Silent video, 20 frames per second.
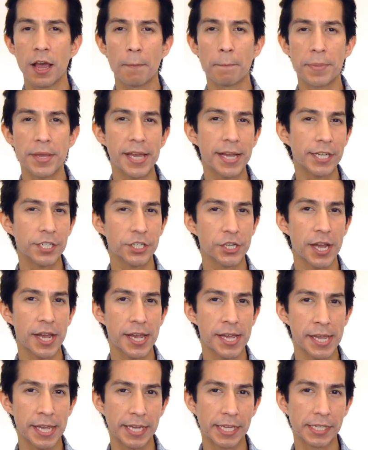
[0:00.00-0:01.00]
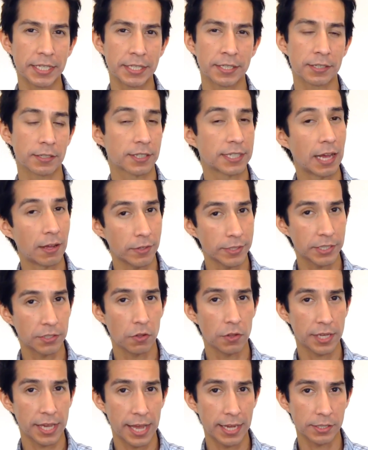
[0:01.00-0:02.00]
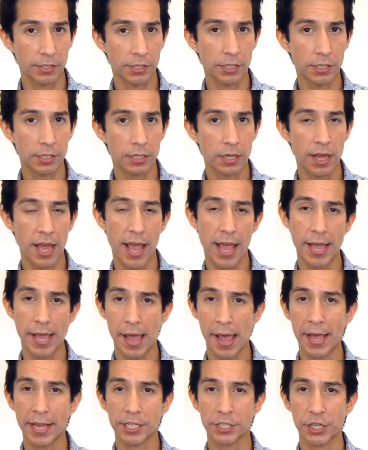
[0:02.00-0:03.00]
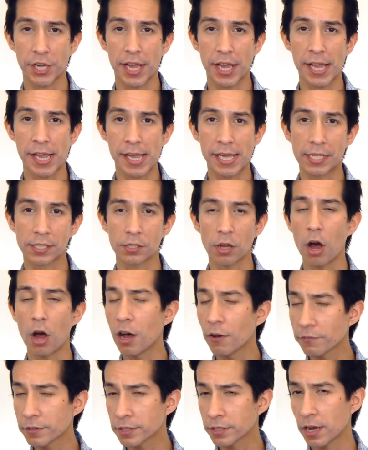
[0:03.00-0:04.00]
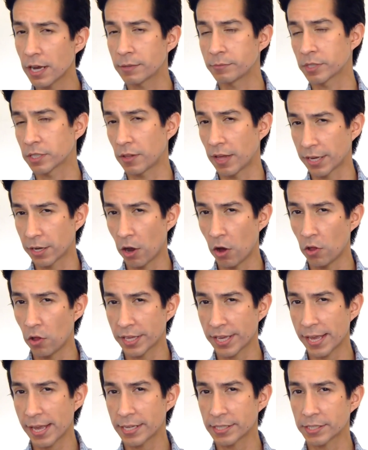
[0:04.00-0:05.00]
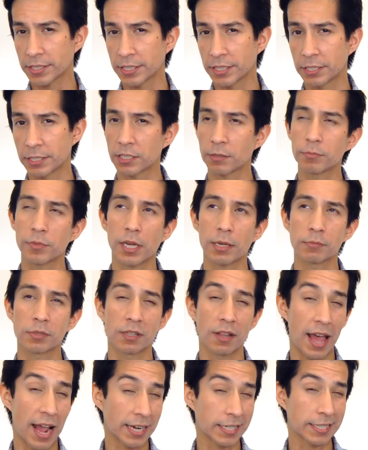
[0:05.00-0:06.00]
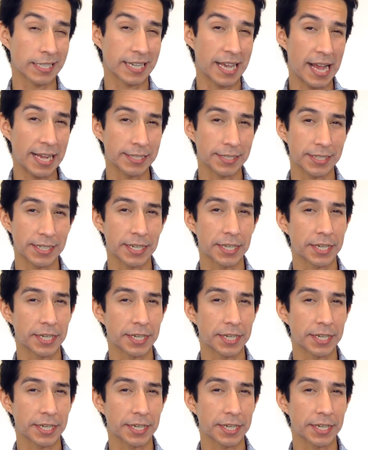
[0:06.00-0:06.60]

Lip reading: BHA is salicylic acid, AHA is oftentimes glycolic acid, sometimes lactic acid.